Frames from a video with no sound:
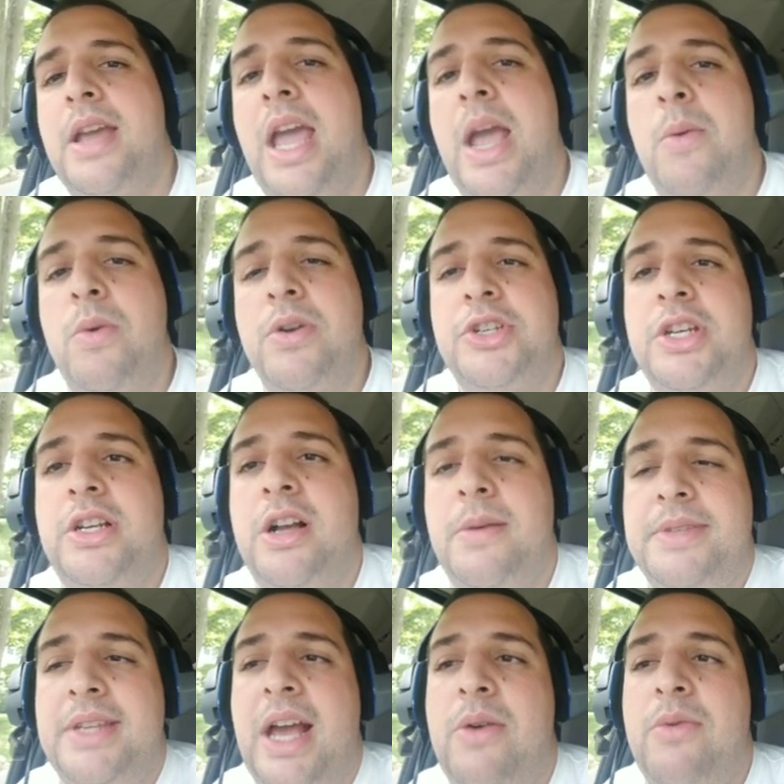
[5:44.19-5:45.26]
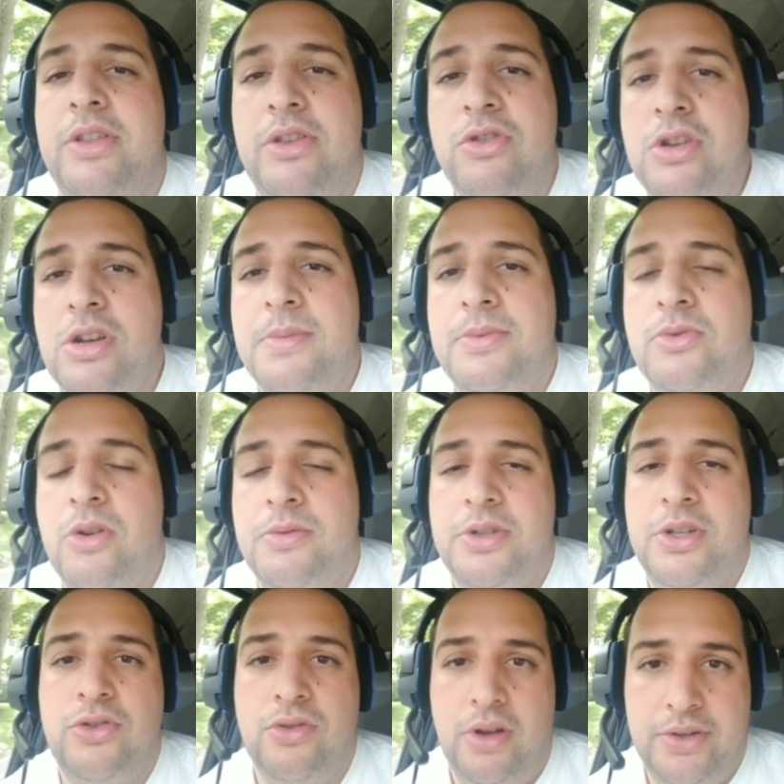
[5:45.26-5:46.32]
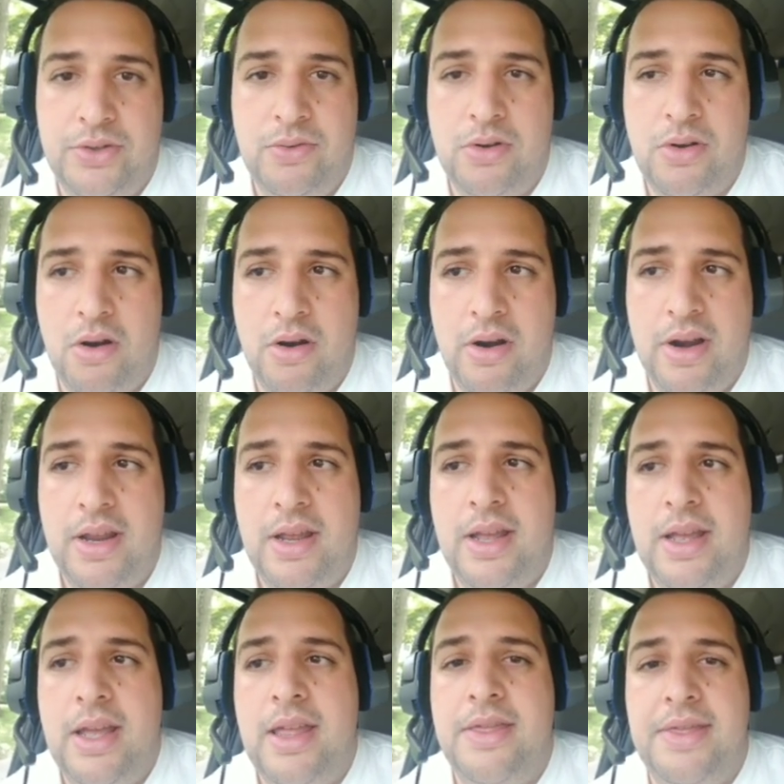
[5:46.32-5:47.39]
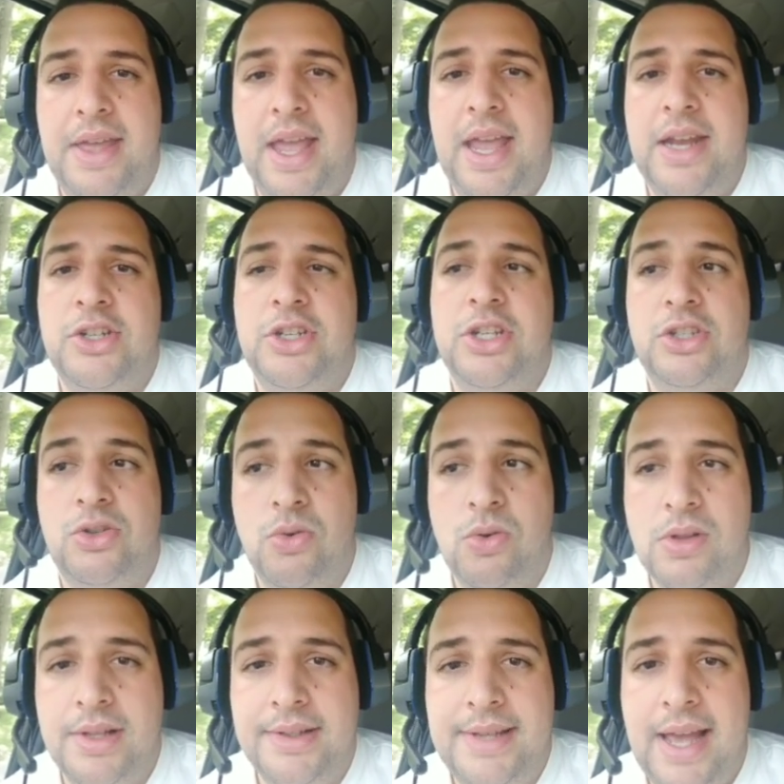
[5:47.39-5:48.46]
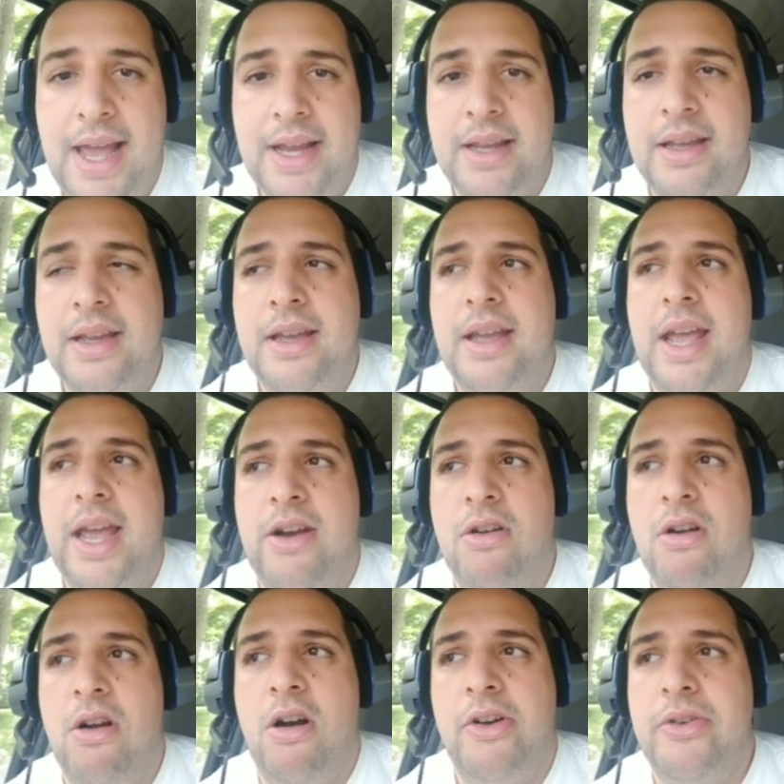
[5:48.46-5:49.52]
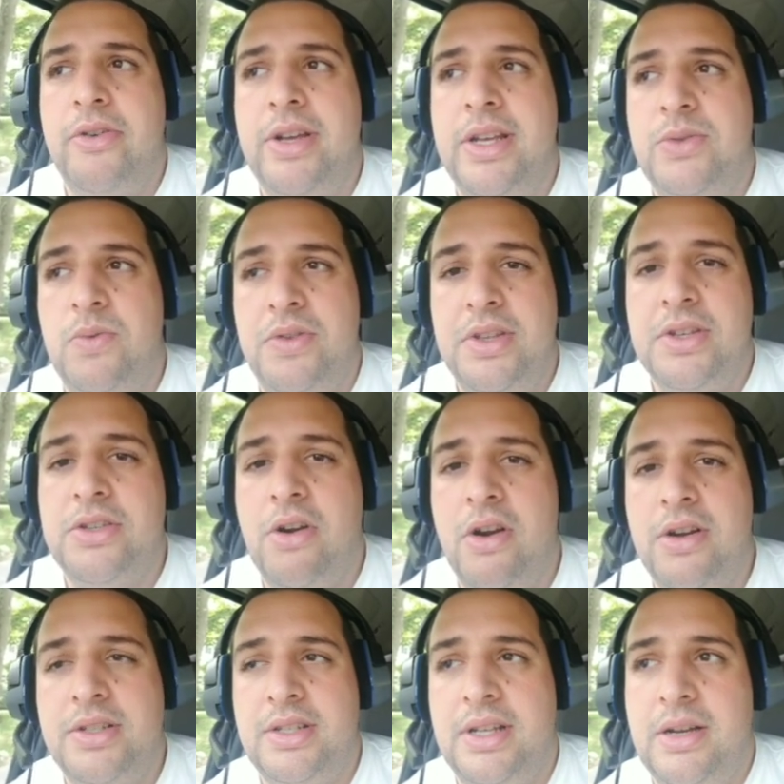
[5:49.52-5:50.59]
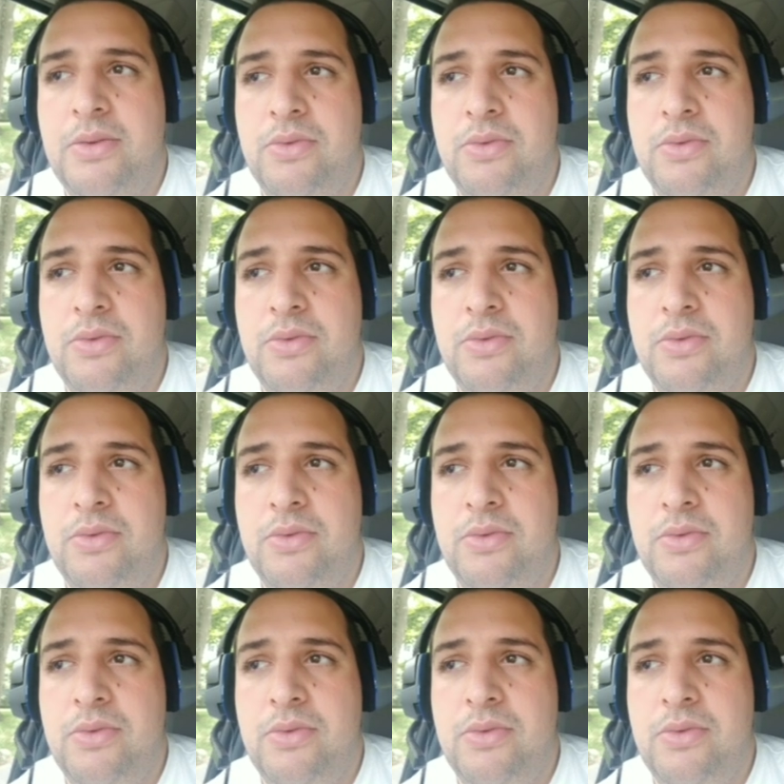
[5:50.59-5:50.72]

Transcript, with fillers: And when she comes out with Union Absorb, she draws you a card. Then she's dual attack, and her auto is when this card